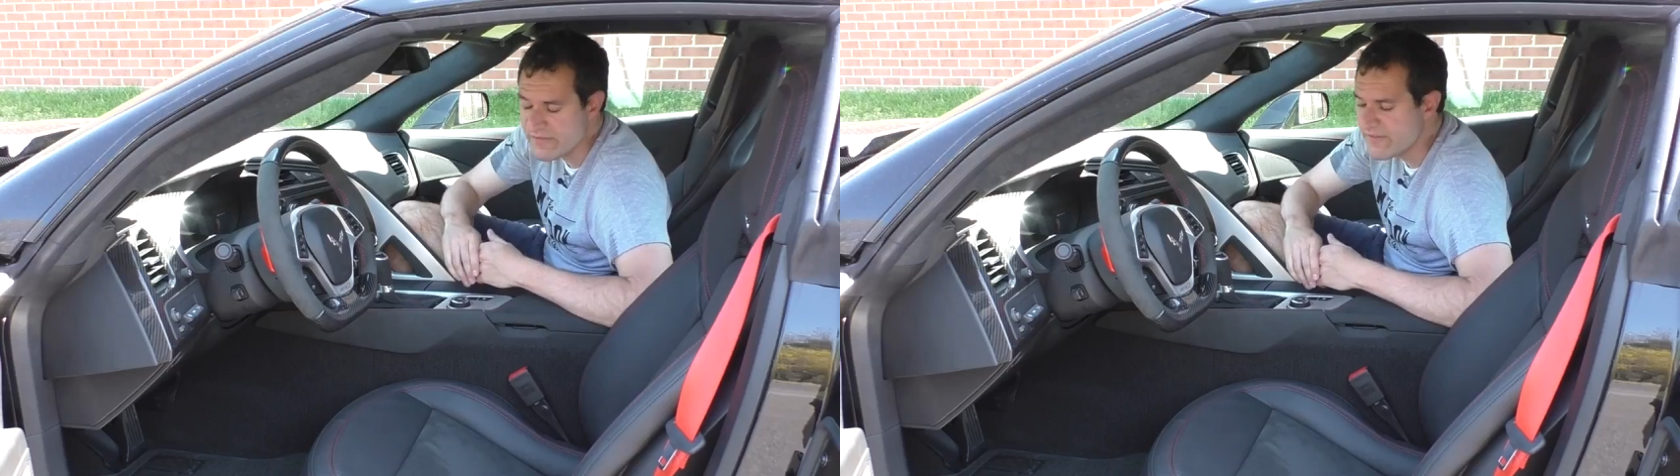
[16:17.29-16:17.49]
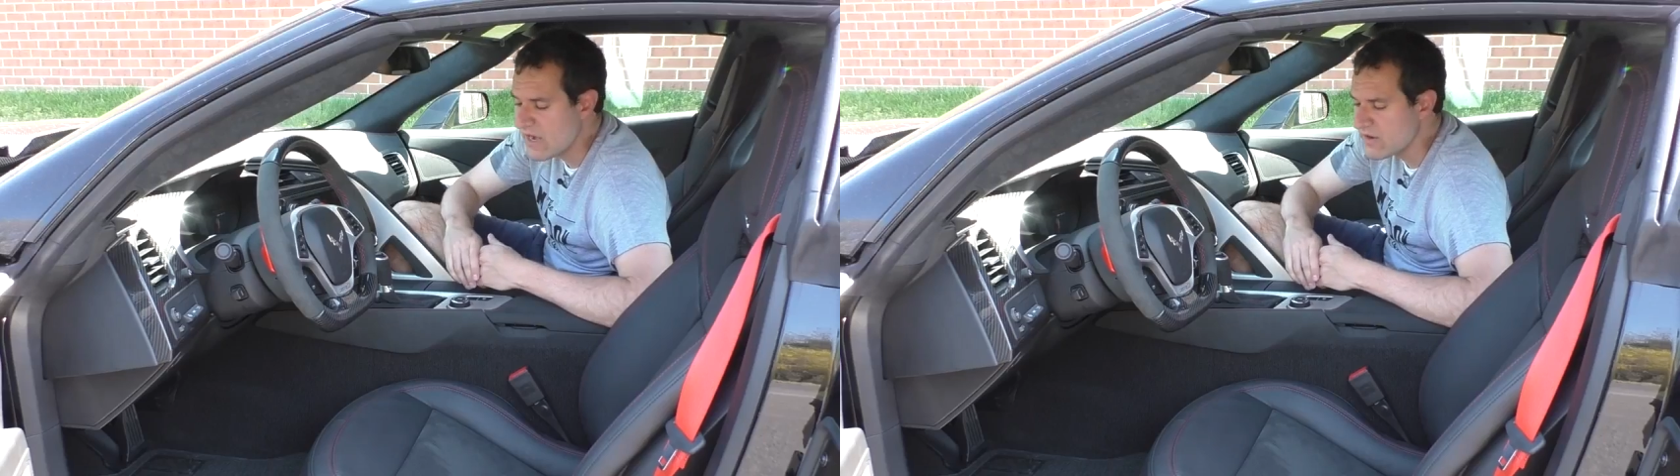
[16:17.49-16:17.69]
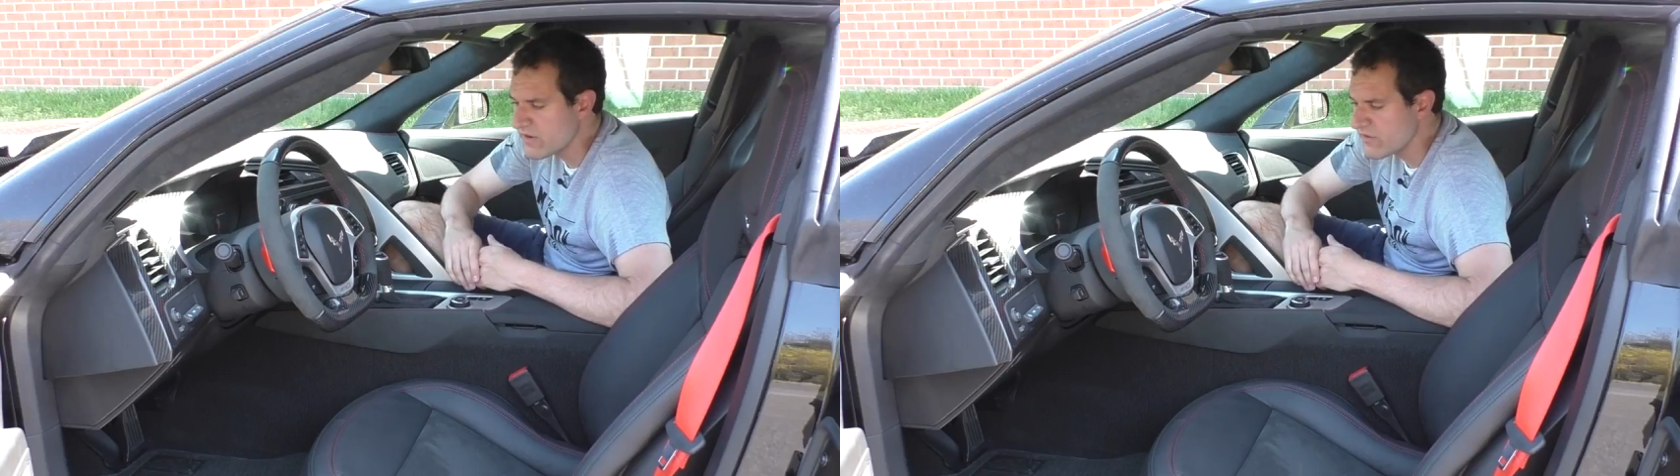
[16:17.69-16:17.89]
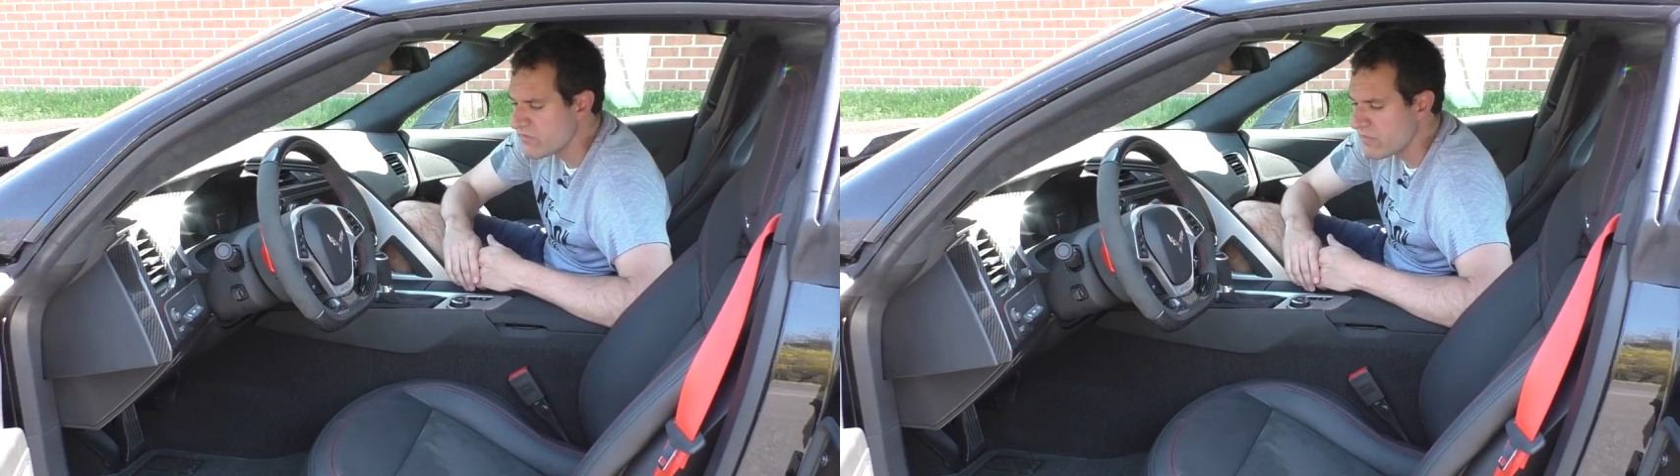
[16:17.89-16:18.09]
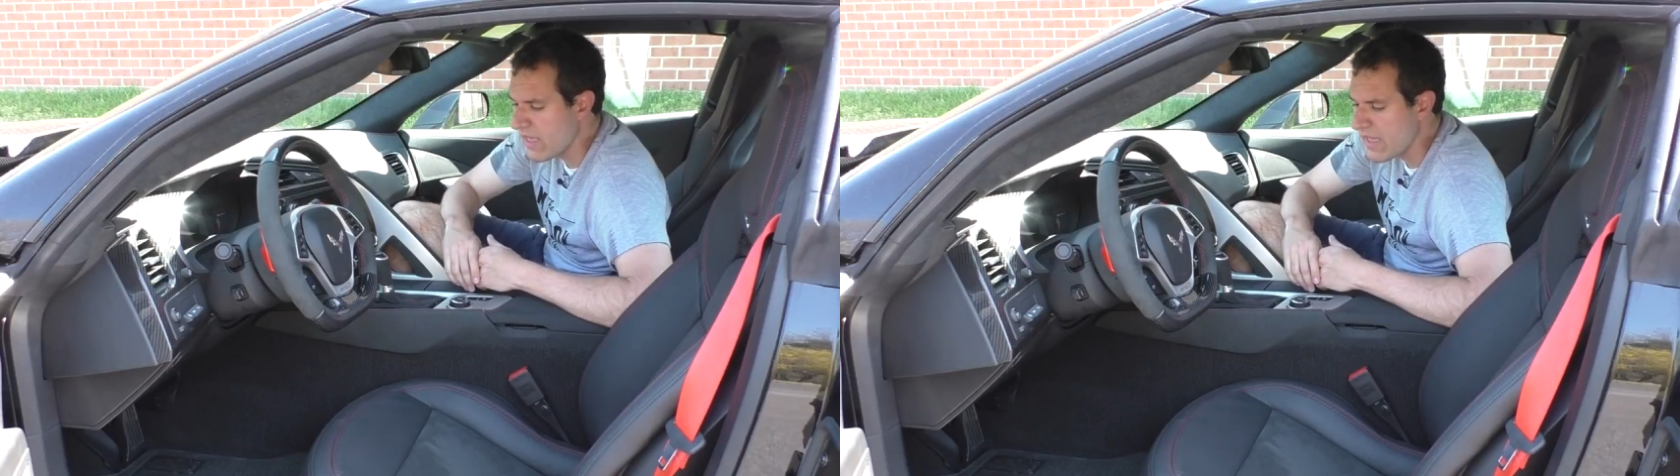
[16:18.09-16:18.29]
can set it to
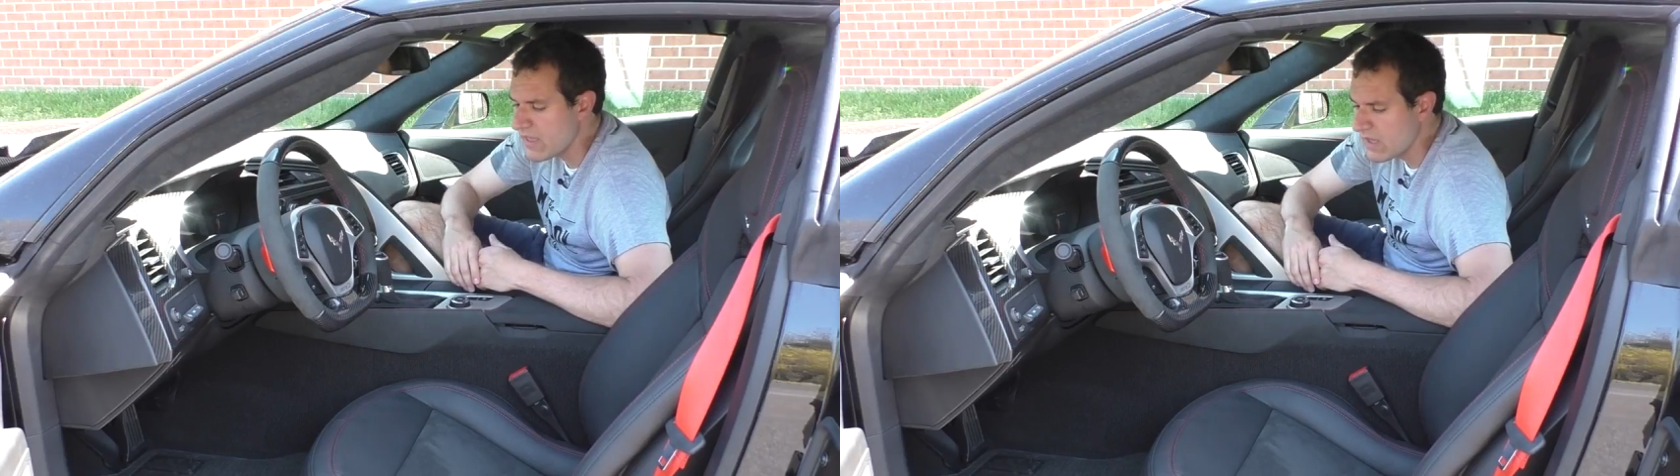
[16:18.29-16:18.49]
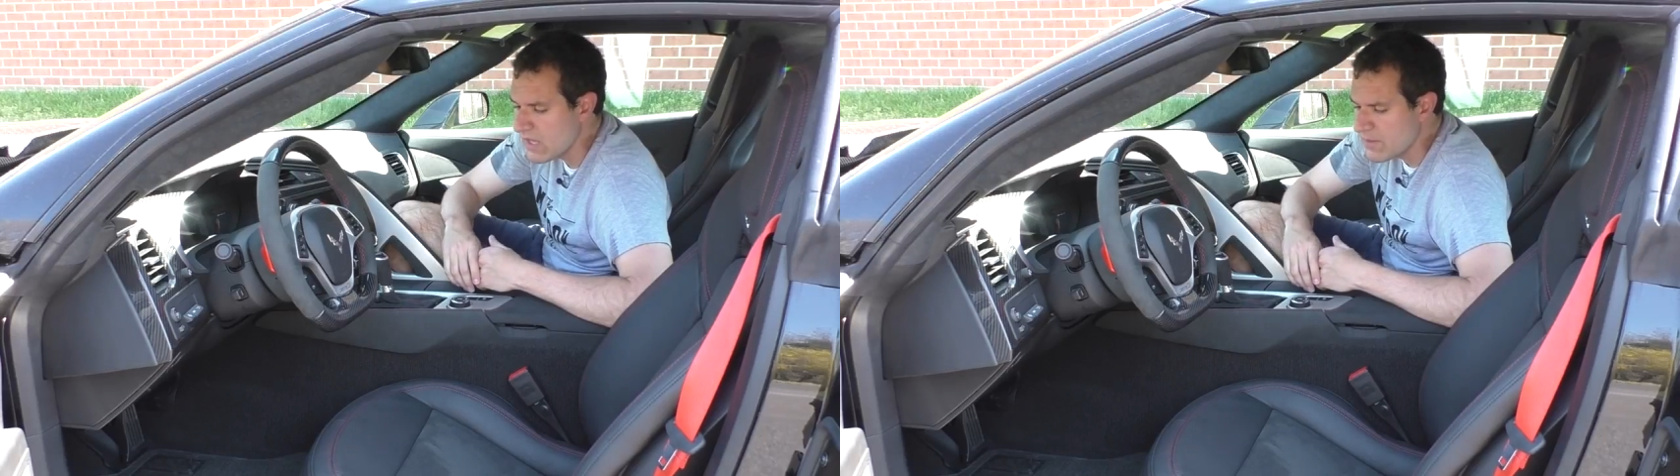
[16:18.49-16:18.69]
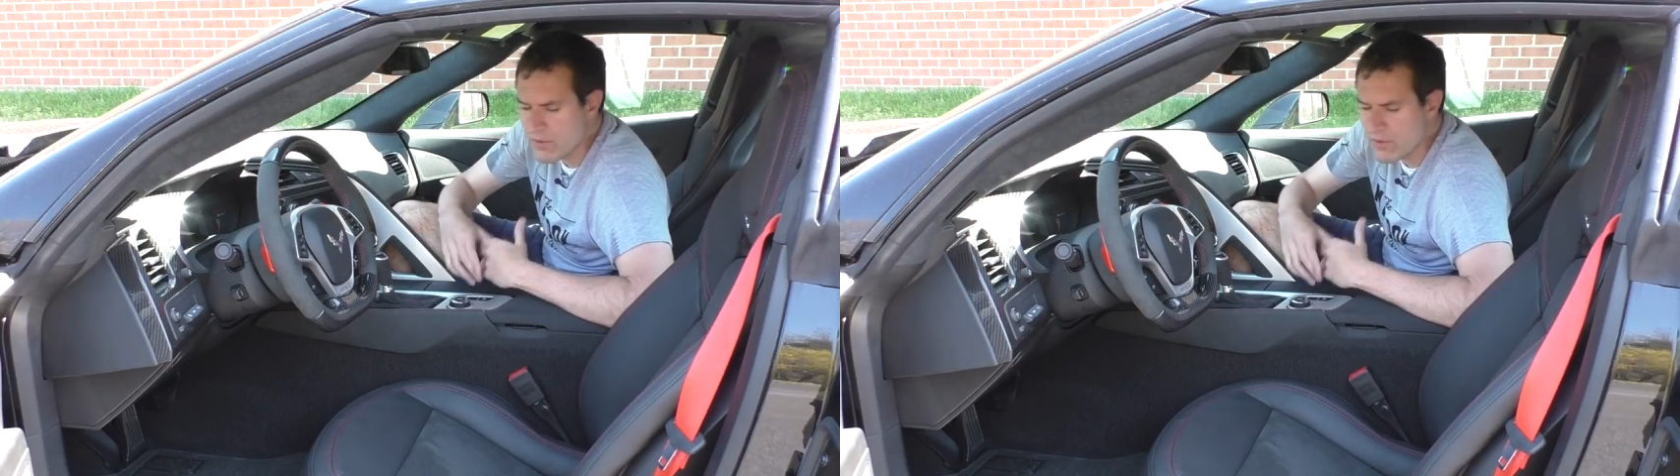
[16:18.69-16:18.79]
display.